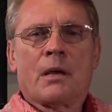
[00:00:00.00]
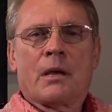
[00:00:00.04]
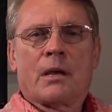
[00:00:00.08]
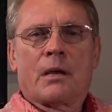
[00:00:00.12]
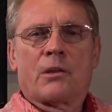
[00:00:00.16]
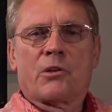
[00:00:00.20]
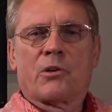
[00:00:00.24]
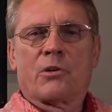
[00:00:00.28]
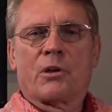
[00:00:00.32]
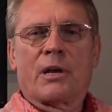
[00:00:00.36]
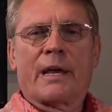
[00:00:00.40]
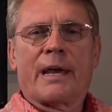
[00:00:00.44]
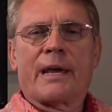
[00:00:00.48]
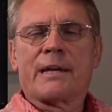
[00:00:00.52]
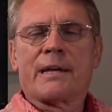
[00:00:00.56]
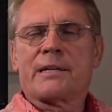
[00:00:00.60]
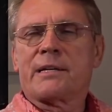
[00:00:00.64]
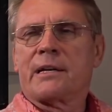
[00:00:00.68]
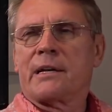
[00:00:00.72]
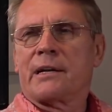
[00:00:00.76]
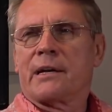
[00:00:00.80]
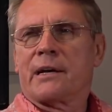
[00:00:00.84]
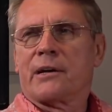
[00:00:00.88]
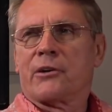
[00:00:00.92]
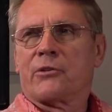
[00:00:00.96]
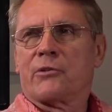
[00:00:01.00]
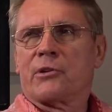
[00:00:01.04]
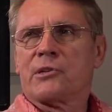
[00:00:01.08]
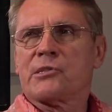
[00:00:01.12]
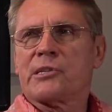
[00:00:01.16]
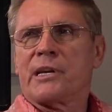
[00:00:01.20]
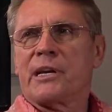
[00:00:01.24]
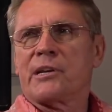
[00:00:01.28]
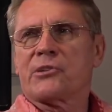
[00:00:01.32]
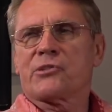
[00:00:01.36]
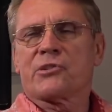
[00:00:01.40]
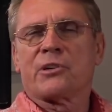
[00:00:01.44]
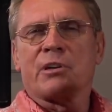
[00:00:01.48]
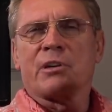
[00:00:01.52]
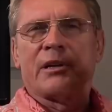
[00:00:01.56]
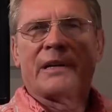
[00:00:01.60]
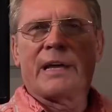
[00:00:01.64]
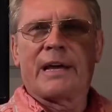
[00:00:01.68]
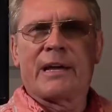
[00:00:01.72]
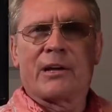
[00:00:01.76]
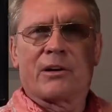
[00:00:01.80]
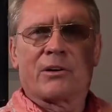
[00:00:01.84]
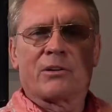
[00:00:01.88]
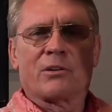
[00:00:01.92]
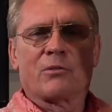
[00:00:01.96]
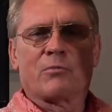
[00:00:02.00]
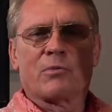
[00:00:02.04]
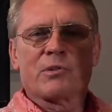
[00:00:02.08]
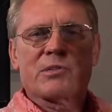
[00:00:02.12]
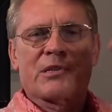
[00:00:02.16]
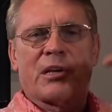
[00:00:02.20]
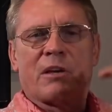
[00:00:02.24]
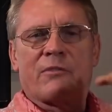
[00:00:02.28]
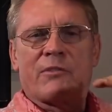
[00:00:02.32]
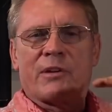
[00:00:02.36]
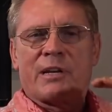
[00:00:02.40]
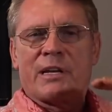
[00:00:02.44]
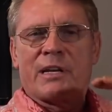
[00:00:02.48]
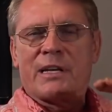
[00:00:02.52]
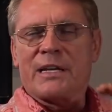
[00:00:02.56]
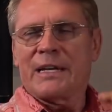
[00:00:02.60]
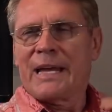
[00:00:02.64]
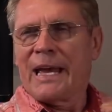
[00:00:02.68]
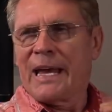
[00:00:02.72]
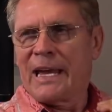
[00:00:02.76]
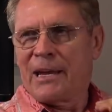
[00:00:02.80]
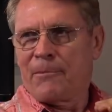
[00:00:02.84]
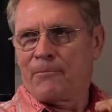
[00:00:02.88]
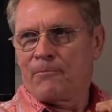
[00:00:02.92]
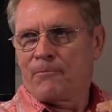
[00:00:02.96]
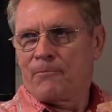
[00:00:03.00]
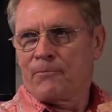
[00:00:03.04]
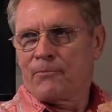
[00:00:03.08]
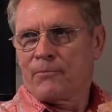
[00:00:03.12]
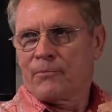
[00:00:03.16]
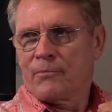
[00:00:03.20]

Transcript: In the early 1800s, each layer was given a name,